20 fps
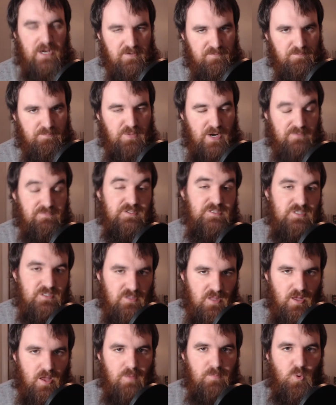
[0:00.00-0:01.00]
Breakfast
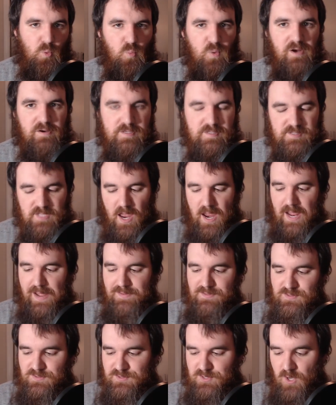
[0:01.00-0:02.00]
Club or Weird
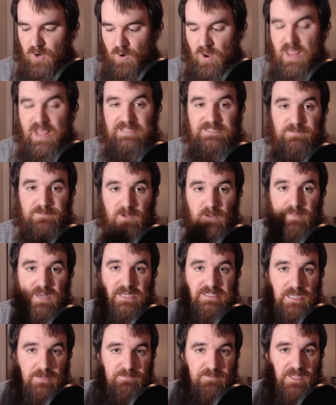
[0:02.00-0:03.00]
Science. And so it's a film that
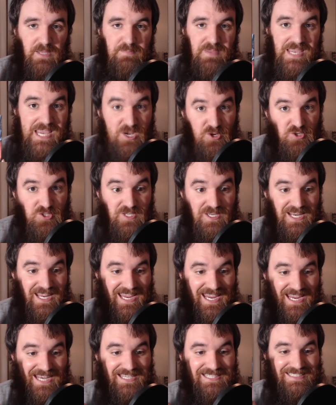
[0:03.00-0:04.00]
I definitely am interested
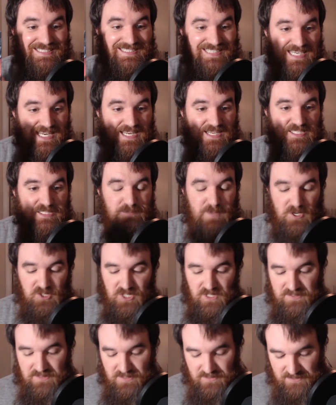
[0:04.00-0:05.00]
in seeing,
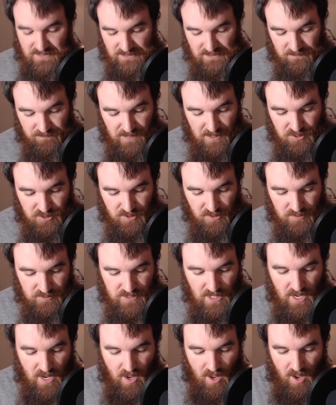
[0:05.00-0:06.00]
especially since this
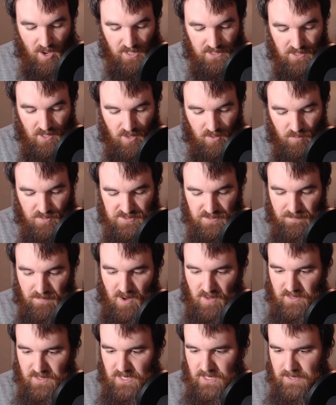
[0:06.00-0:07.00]
features uh, young, was it
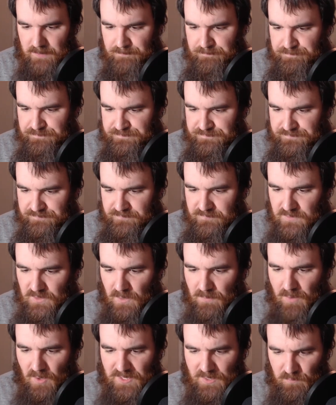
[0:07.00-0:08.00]
Molly
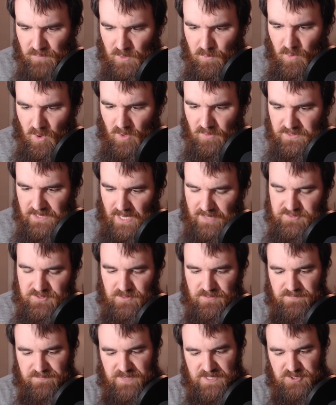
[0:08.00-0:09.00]
Molly Ringwald. Yeah,
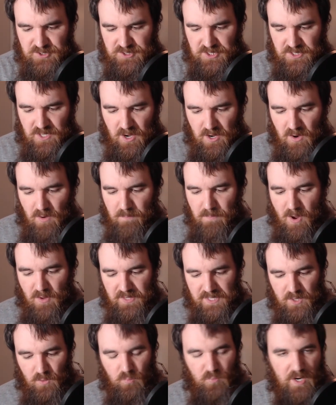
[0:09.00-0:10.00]
so it features a young
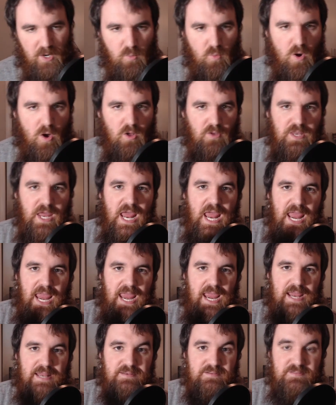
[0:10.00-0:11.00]
Molly Ringwald.
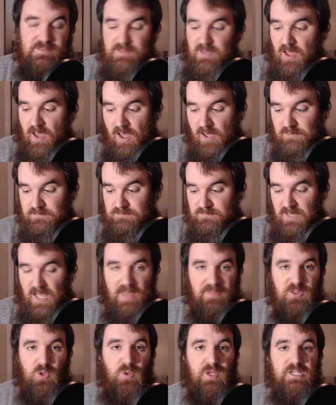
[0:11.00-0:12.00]
And uh,
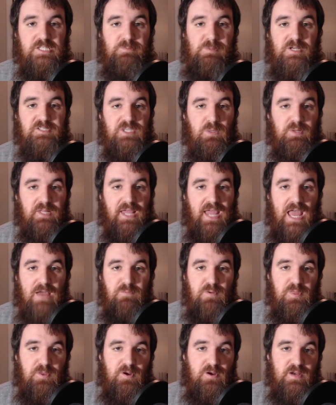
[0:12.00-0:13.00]
the only experience I really had
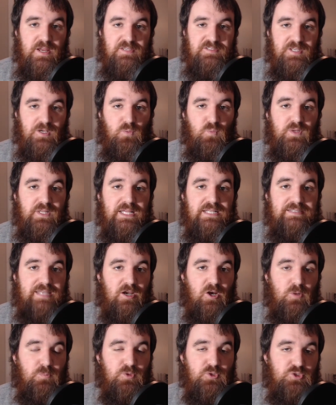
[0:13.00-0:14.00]
with her is in a really
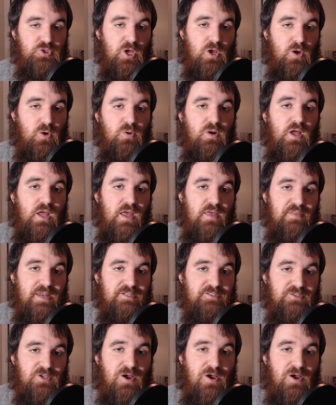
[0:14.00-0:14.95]
terrible show that I saw